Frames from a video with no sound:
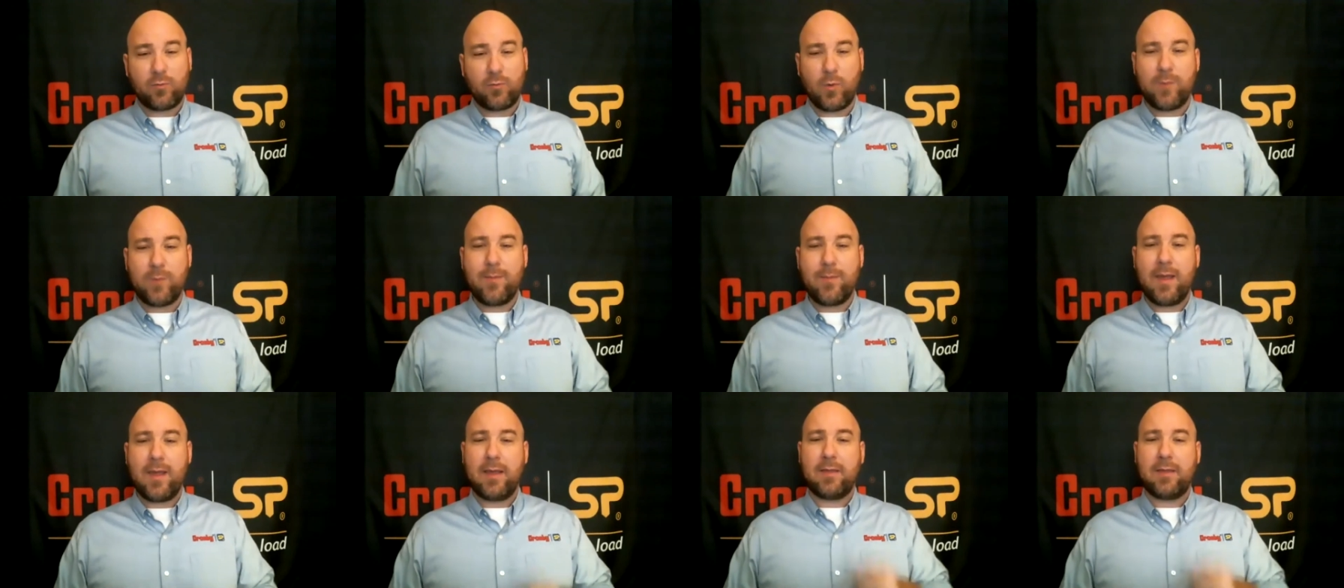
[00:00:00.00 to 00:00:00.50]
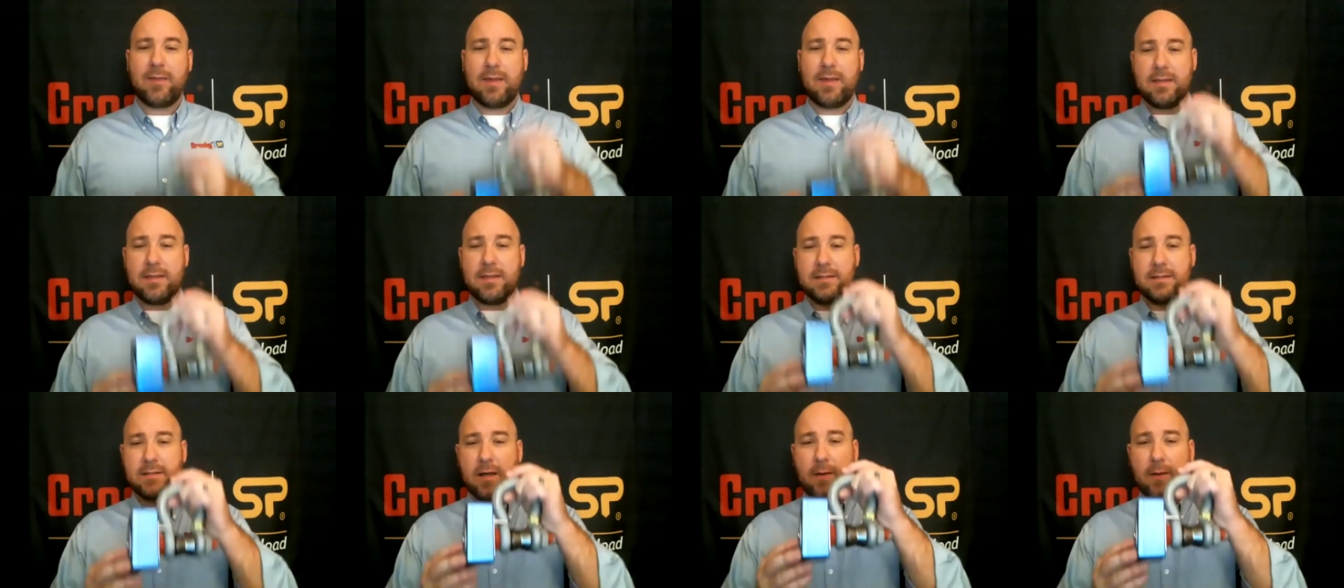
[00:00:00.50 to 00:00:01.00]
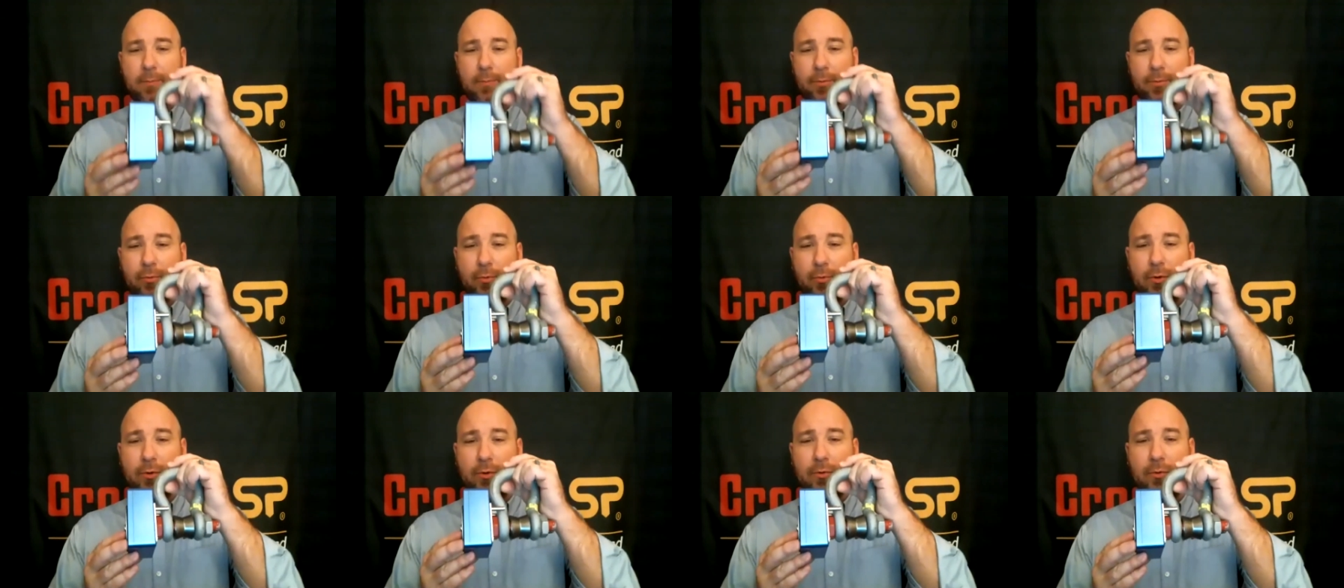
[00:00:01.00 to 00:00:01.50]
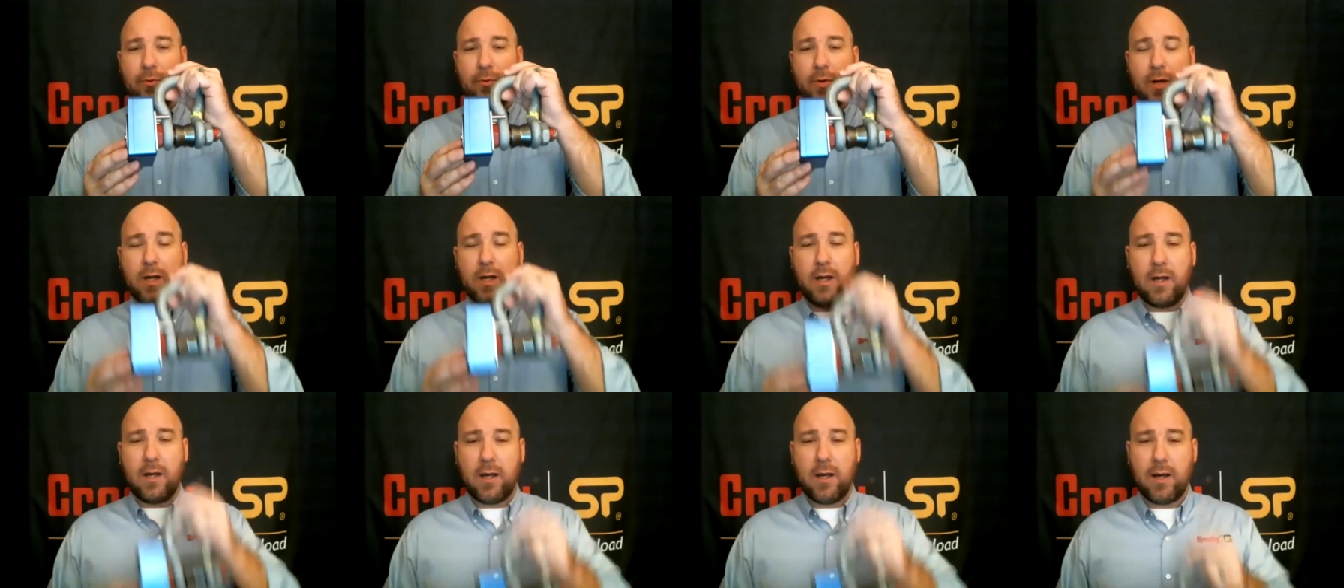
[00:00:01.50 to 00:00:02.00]
We make these up through
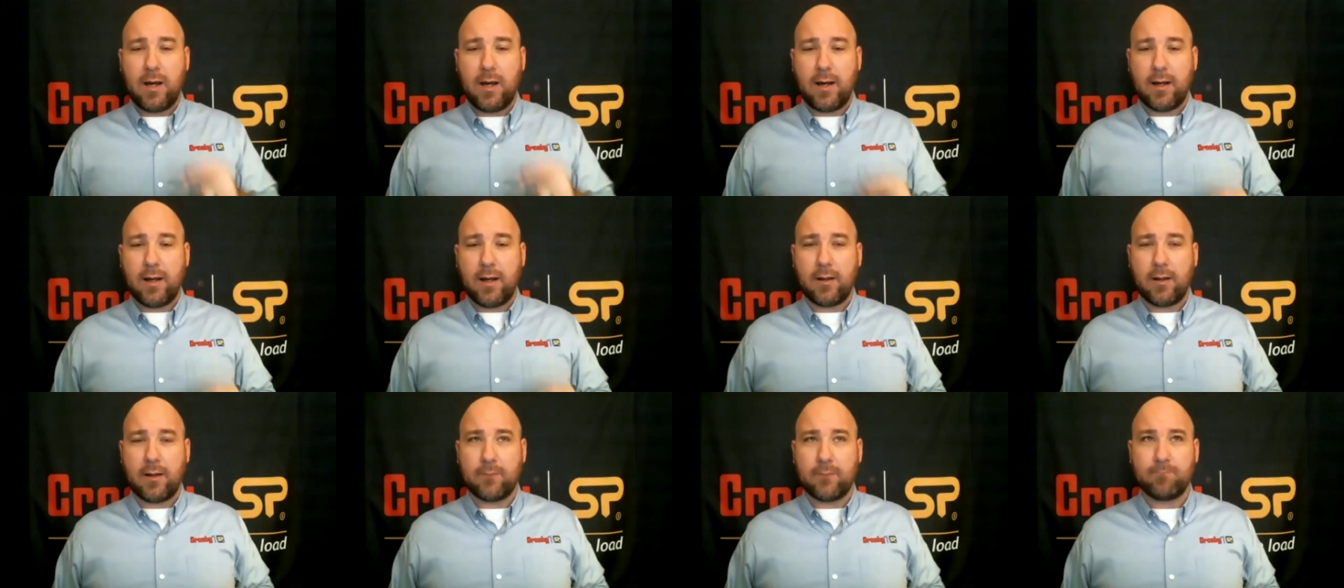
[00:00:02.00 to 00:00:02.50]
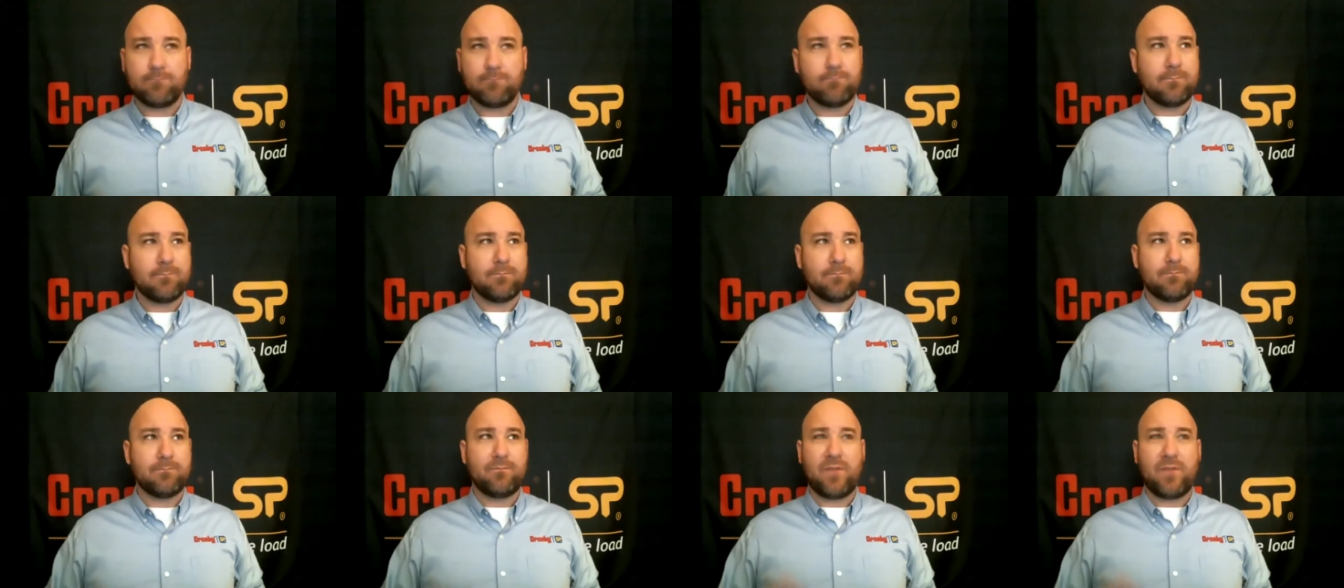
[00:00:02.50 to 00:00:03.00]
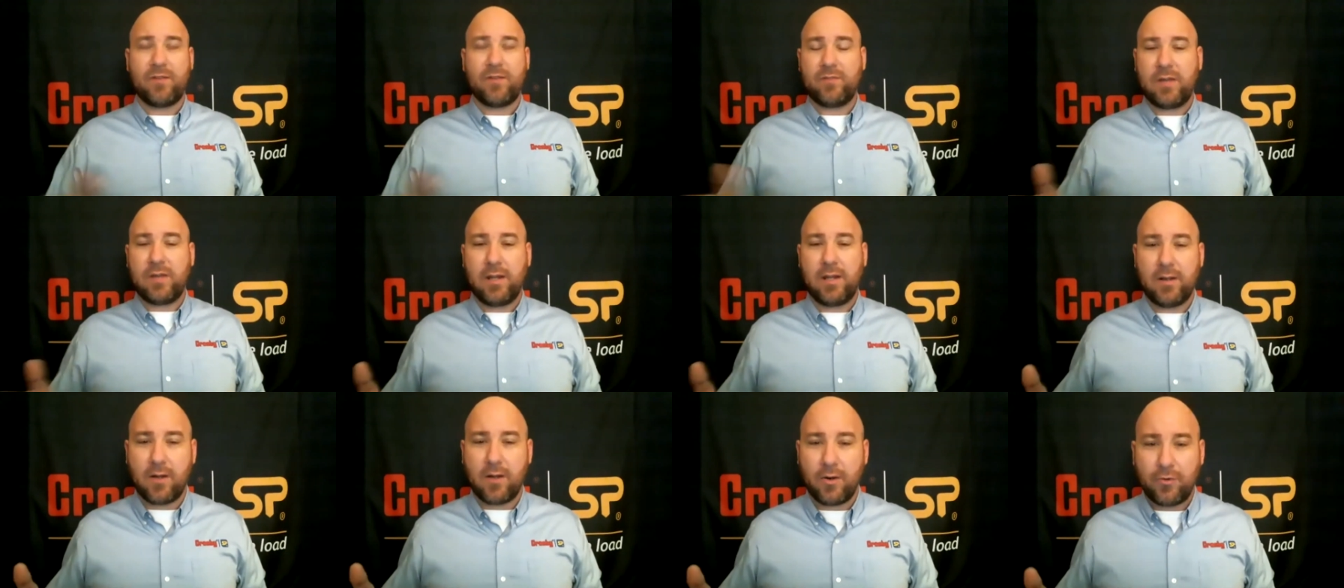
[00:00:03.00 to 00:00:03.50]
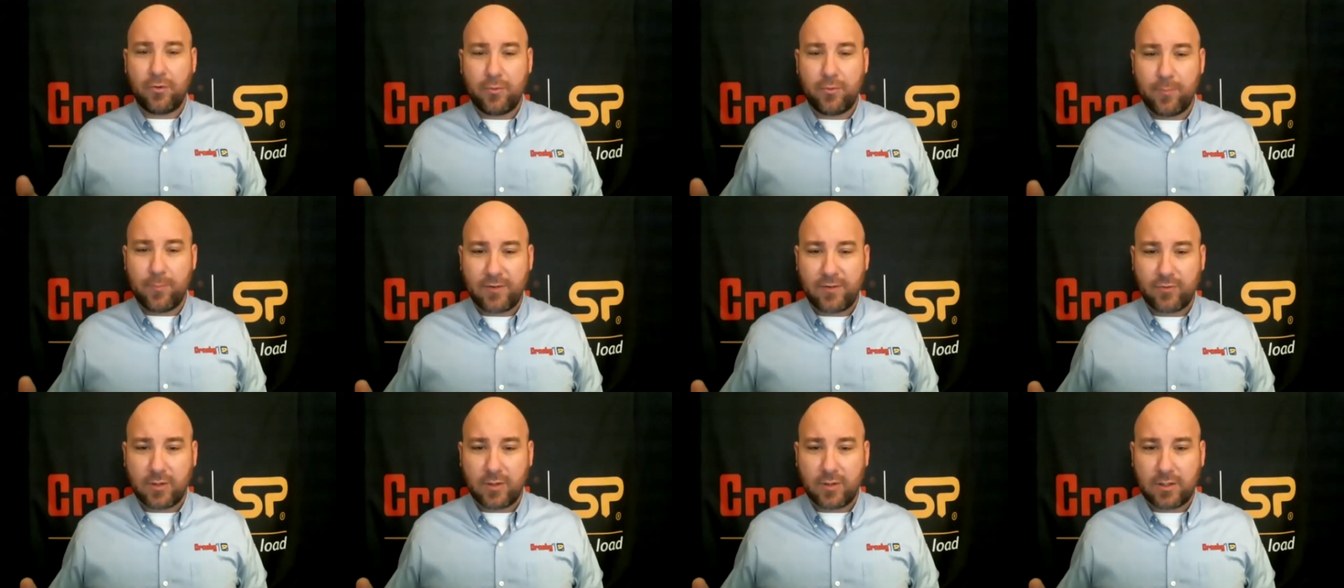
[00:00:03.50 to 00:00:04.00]
uh, 1,500
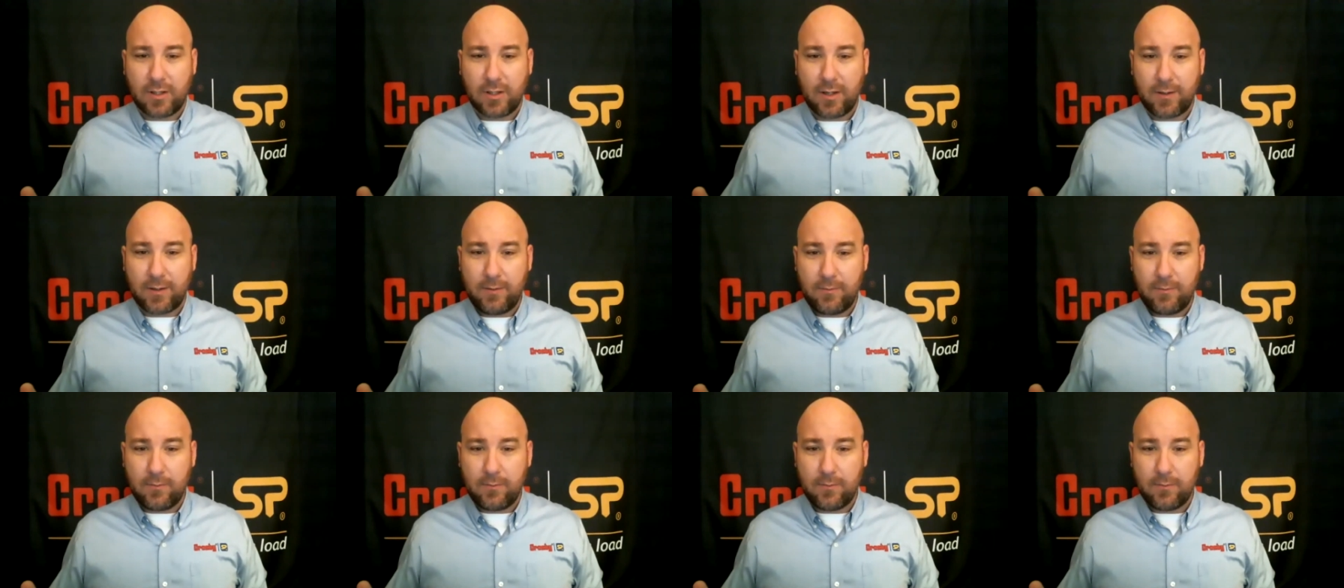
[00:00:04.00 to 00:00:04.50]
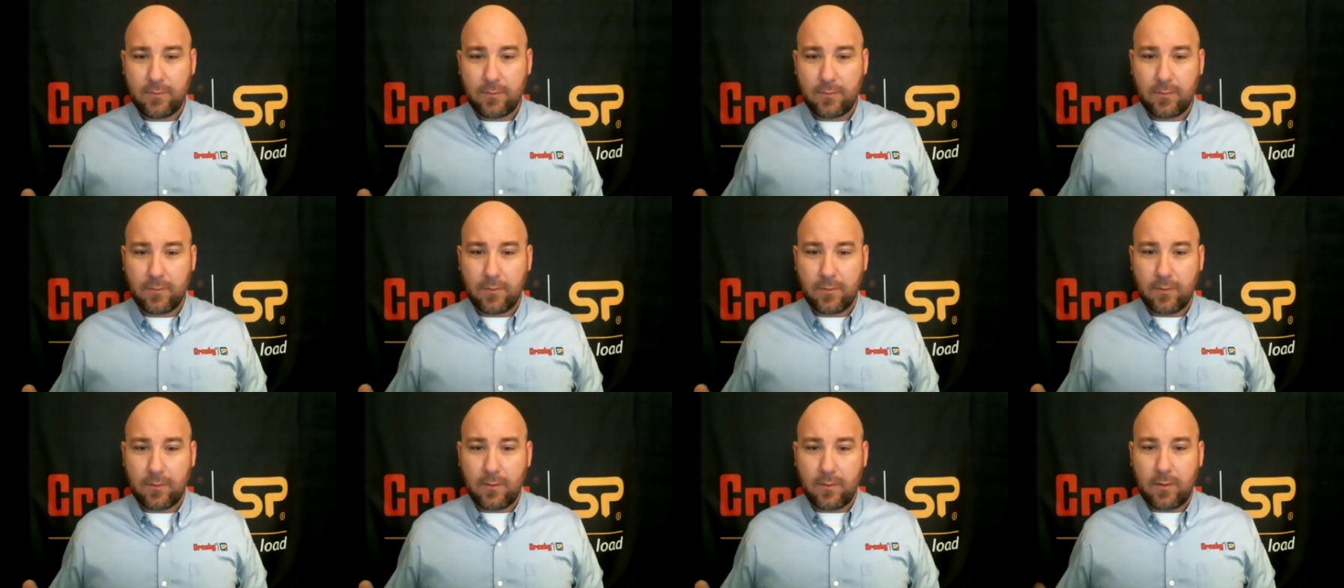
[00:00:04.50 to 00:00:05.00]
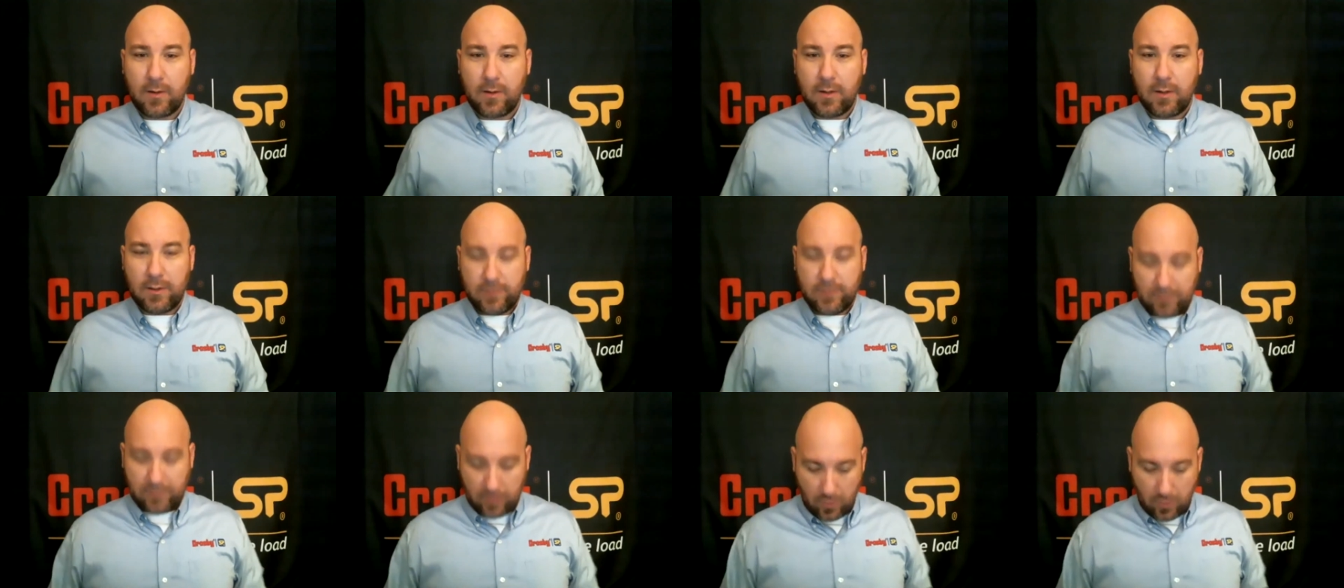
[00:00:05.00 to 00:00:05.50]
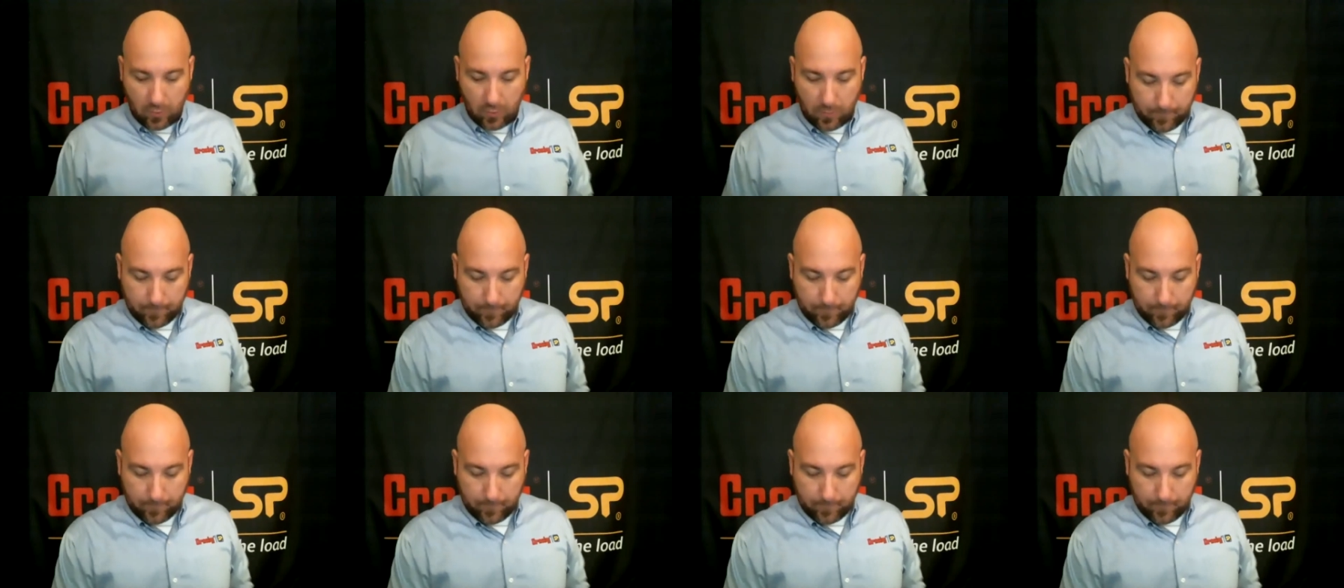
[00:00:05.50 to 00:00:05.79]
metric ton. So